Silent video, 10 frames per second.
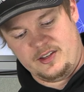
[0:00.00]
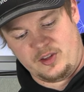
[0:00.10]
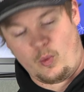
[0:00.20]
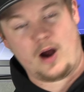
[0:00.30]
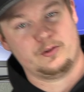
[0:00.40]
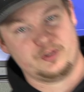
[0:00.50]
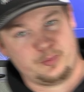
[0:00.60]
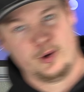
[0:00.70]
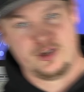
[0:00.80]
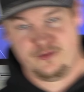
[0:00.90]
is the wireless
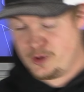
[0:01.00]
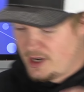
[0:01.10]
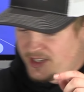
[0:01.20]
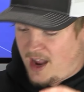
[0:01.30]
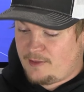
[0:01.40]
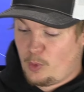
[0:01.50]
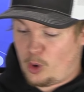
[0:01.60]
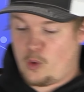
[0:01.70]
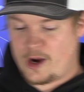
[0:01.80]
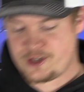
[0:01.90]
bridge. If you guys have more
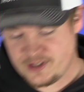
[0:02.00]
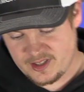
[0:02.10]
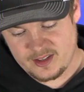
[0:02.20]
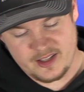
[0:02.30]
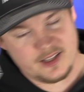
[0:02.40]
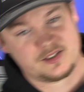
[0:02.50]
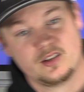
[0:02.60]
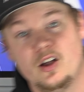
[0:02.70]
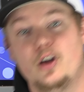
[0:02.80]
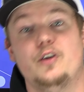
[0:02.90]
questions on this,
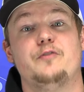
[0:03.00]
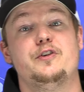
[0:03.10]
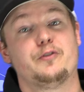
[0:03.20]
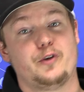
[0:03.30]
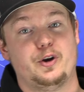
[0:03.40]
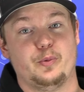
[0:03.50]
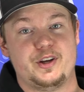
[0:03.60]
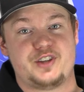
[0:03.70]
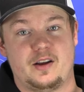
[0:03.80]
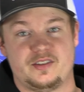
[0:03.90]
feel free to
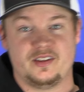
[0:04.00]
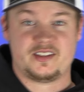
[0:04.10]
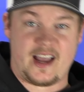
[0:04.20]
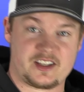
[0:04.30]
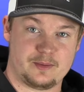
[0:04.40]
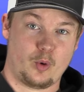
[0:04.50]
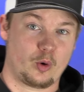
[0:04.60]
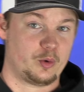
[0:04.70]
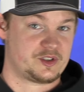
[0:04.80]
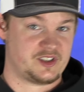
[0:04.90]
reach out to the tech
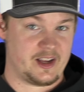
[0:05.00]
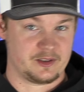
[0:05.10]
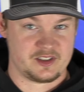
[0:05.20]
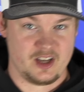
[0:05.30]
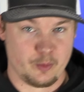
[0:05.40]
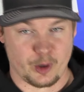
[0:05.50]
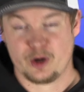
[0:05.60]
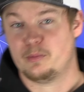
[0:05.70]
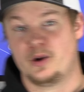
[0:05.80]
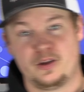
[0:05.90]
support or sales team. We're
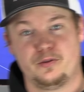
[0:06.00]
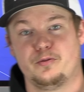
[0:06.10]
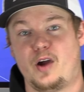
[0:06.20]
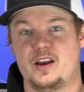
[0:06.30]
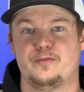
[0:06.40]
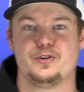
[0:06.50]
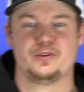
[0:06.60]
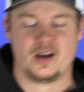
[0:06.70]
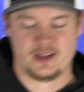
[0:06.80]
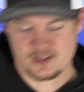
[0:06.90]
here Monday through Friday for you
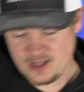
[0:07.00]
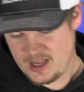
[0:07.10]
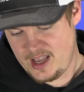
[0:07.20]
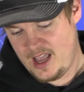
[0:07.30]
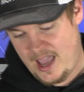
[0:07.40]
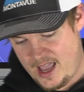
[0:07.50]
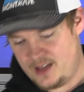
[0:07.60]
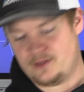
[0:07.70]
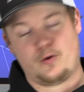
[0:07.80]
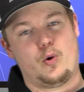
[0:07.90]
guys.
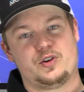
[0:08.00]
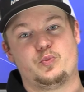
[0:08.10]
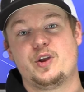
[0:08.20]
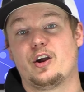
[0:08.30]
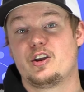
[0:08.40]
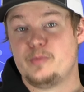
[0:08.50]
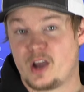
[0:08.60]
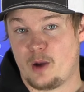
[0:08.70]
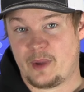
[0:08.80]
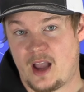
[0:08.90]
And of course, we are gonna be
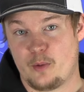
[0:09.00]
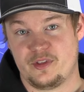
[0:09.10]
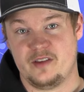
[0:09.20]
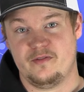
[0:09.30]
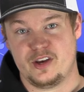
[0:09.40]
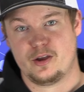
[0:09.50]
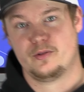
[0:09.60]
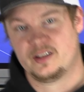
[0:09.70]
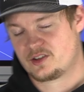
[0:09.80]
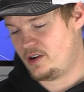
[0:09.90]
coming out with a video
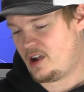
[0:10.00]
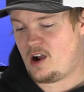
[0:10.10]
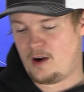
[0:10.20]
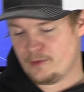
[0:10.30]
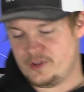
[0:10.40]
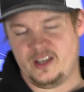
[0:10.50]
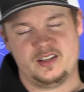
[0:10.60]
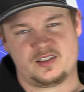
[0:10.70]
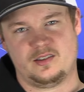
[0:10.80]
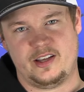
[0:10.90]
that's gonna cover the
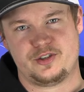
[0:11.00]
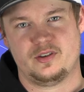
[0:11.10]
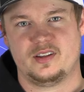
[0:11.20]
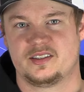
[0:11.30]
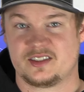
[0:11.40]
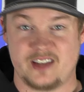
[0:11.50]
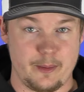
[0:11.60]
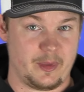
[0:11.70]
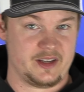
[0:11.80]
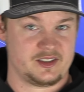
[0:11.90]
installation of this
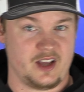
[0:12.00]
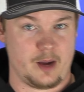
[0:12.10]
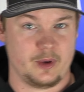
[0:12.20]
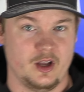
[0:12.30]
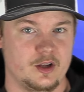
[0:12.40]
step by step,